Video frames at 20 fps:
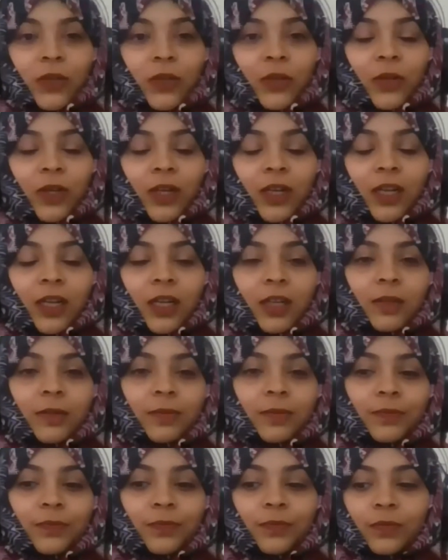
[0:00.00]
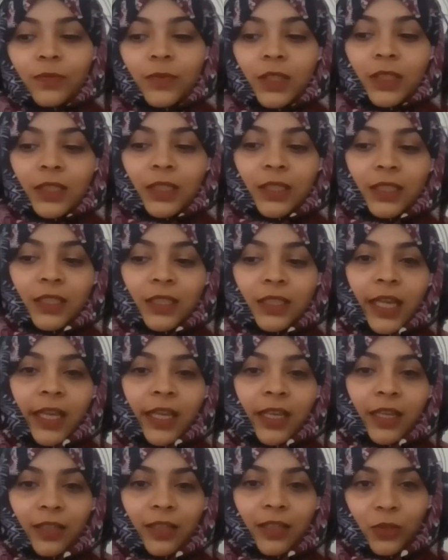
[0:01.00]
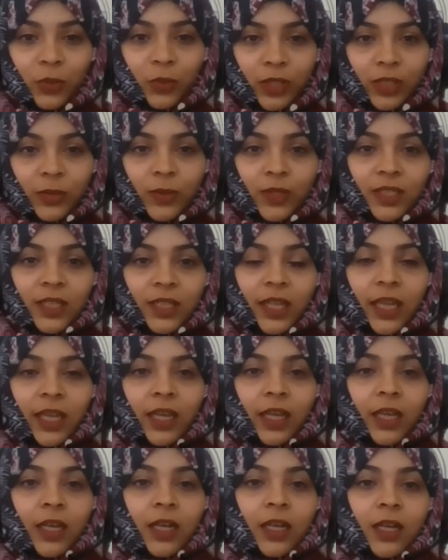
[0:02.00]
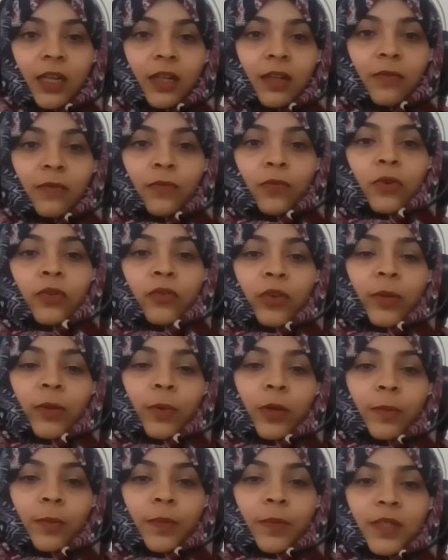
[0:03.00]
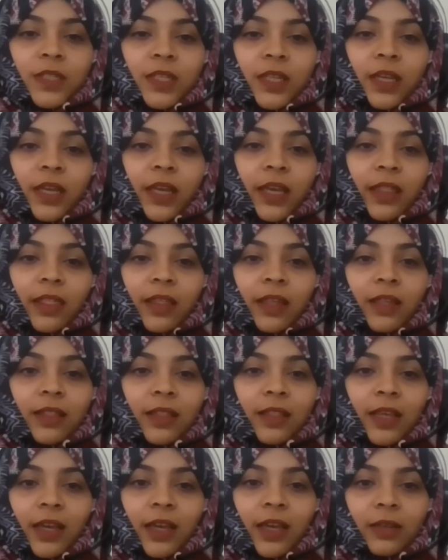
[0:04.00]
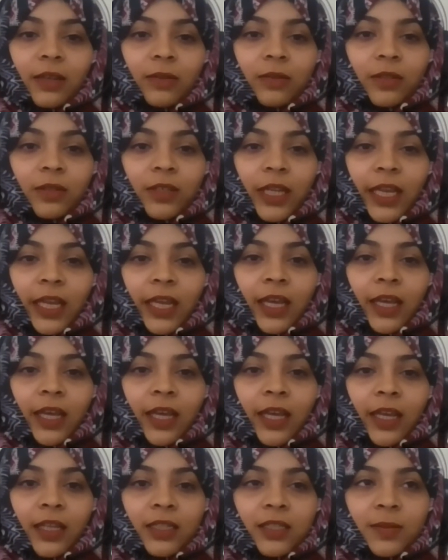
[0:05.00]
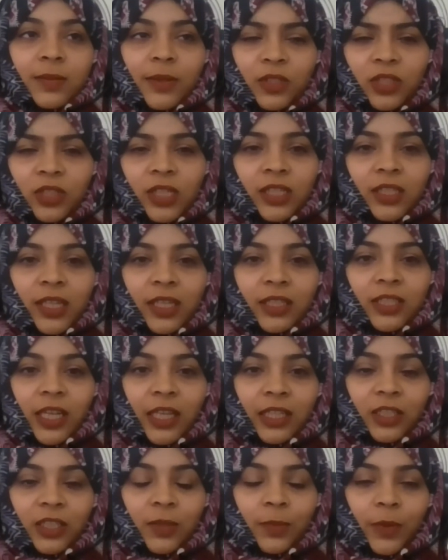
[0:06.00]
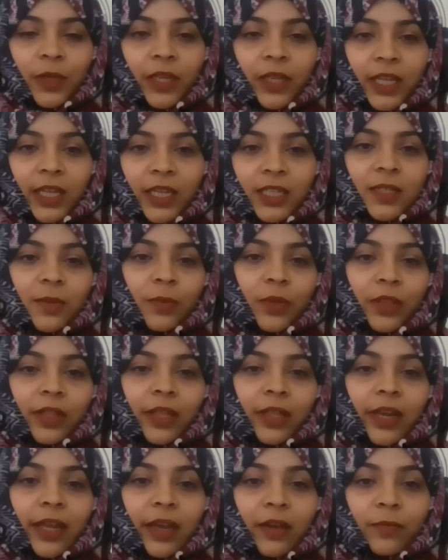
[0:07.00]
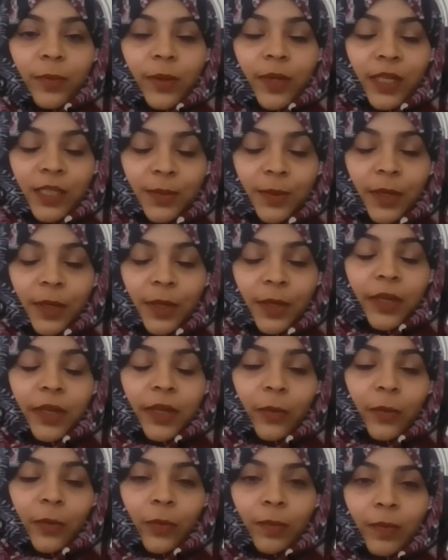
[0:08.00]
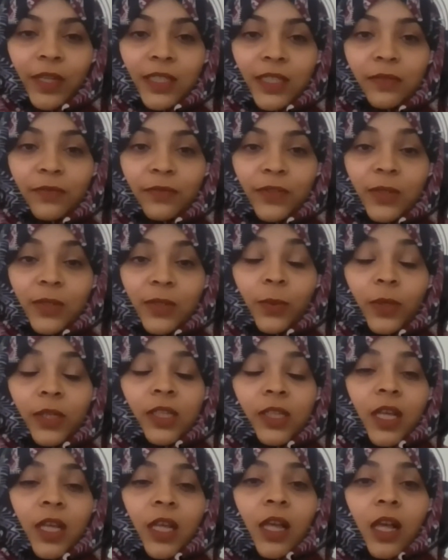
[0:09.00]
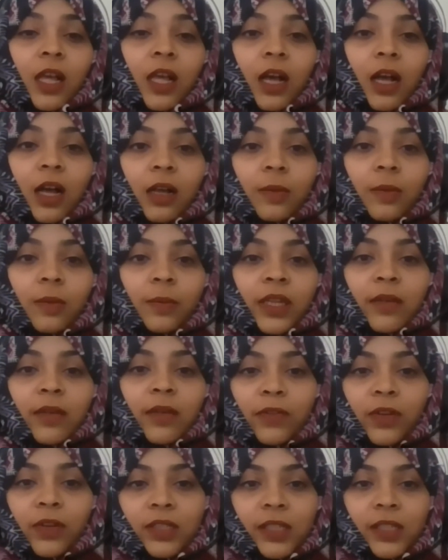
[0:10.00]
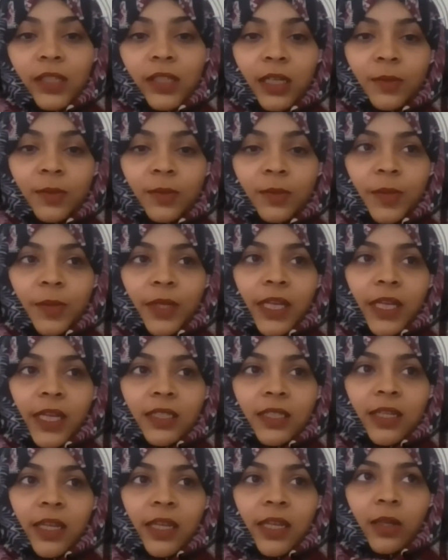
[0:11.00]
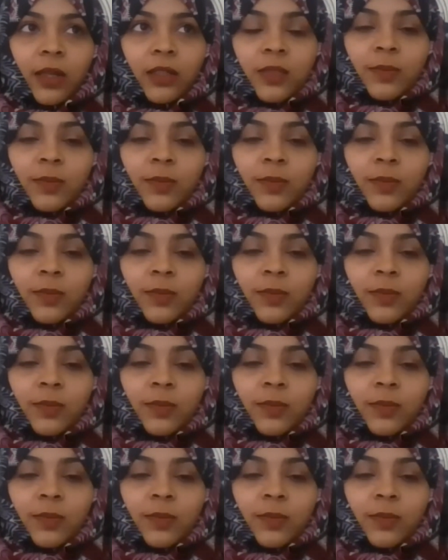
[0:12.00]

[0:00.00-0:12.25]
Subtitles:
So, like Joyce was saying, for repurposing, I think that AI, especially like ChatGPT, is something that I have been experimenting with myself as well. It definitely helps because, like,